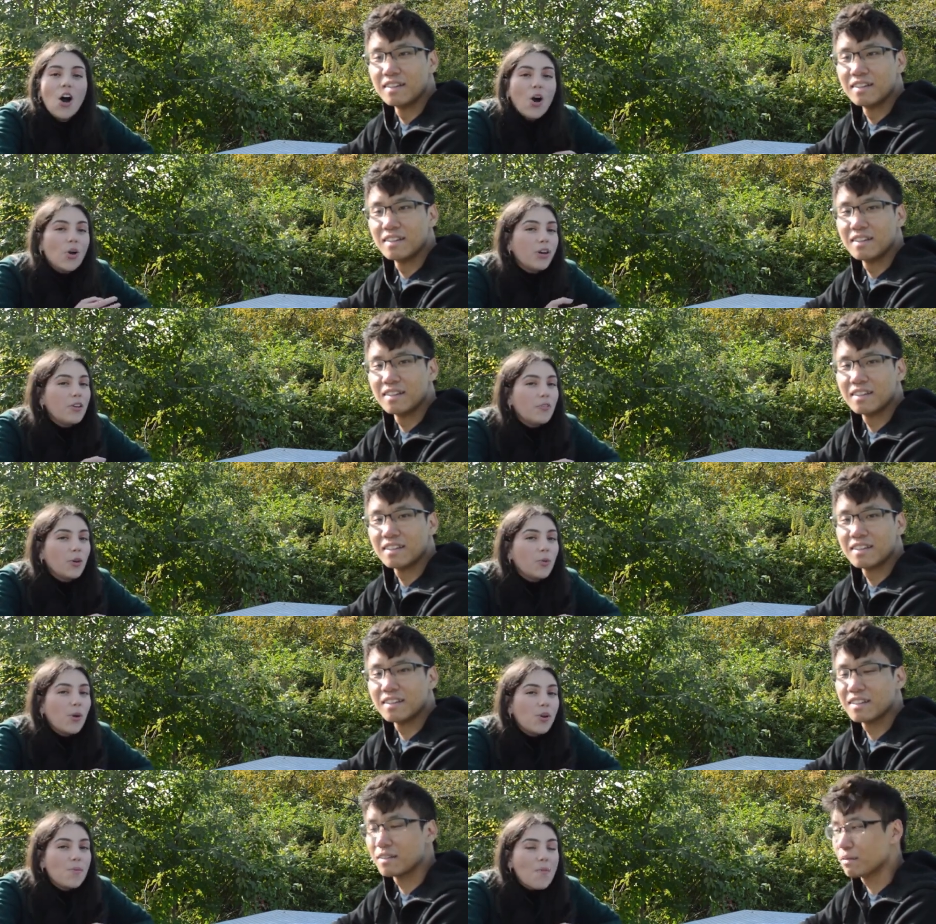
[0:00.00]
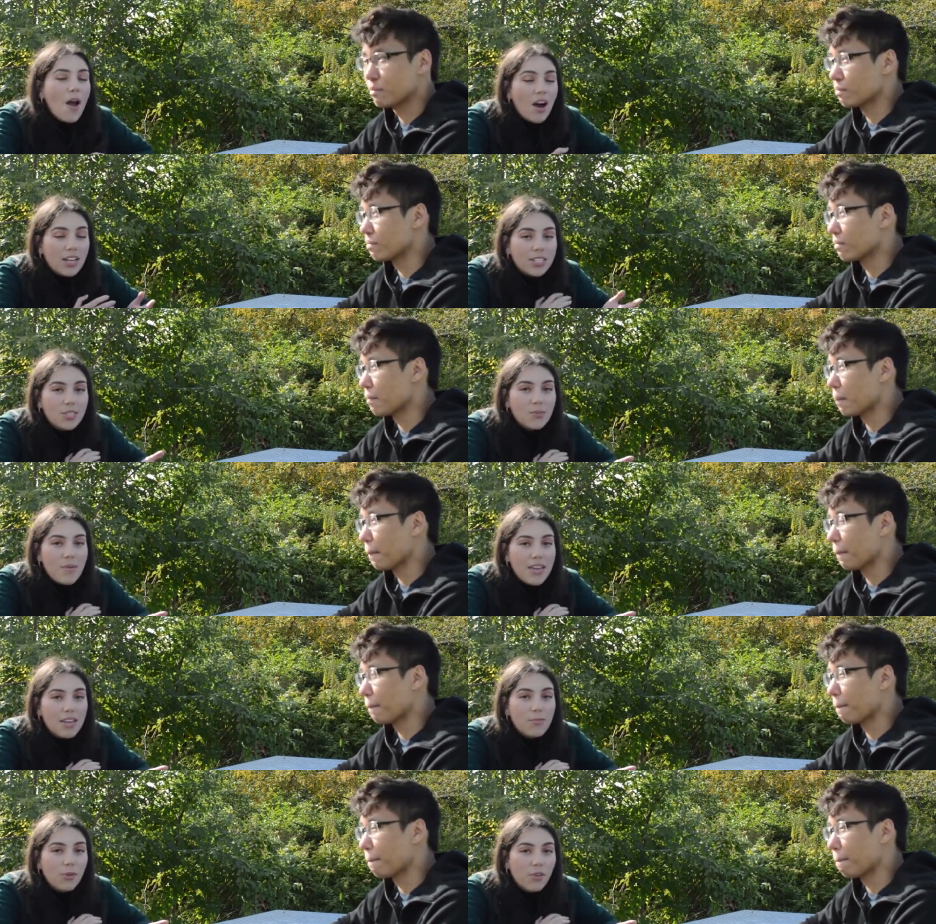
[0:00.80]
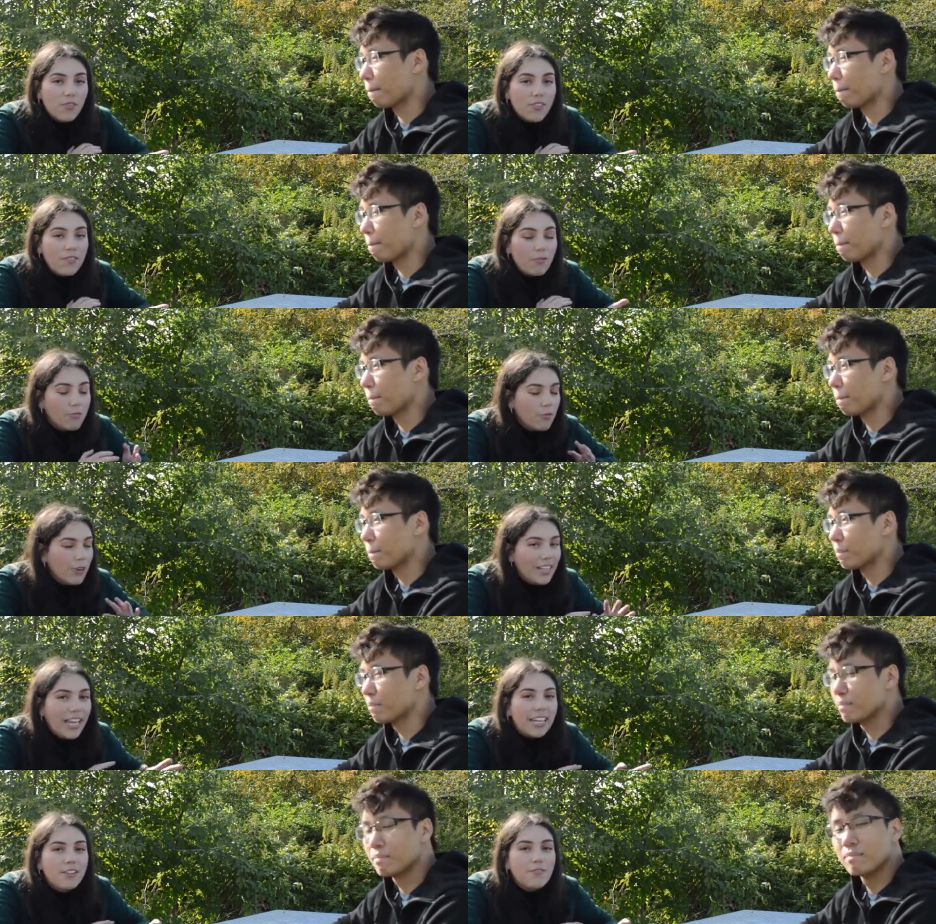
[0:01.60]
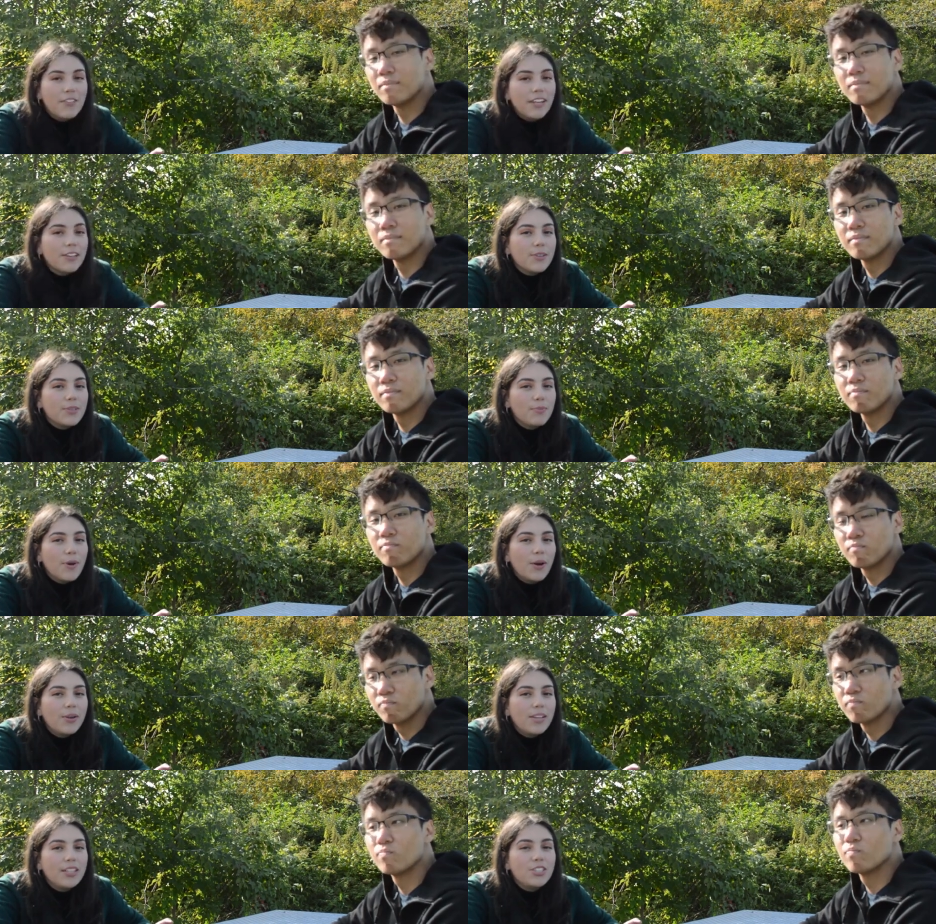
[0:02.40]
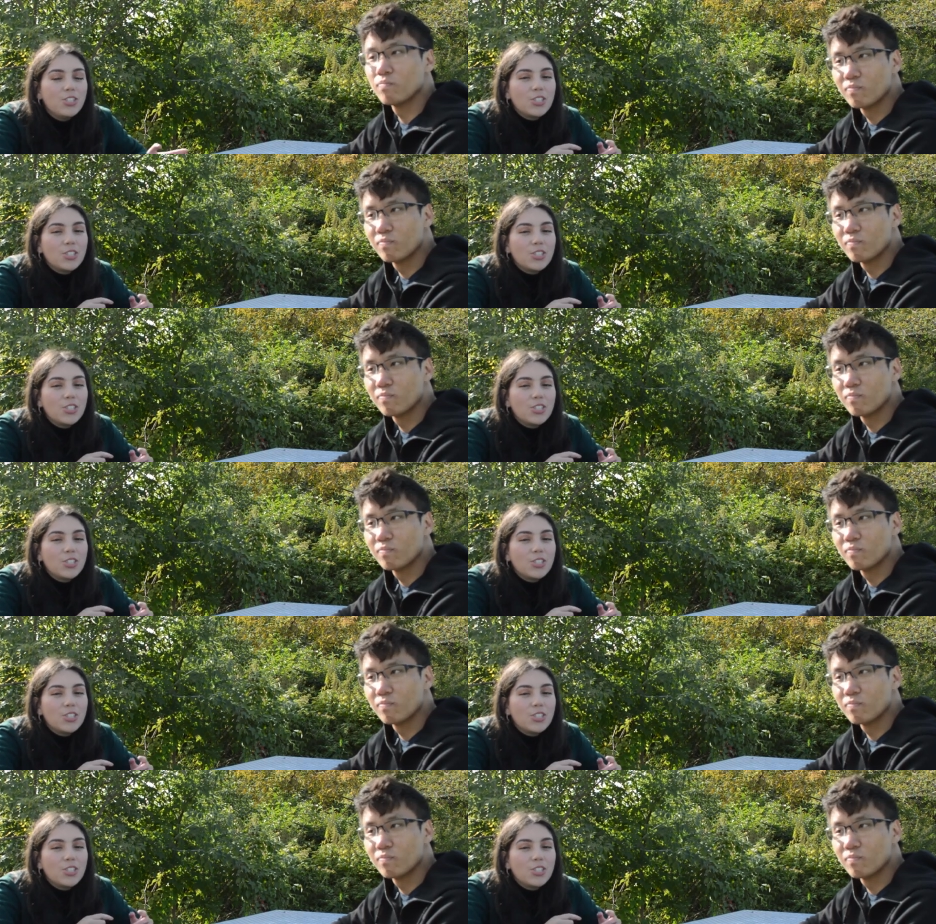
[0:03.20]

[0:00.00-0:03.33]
Speaker 1: or if you want us to make more related videos about it.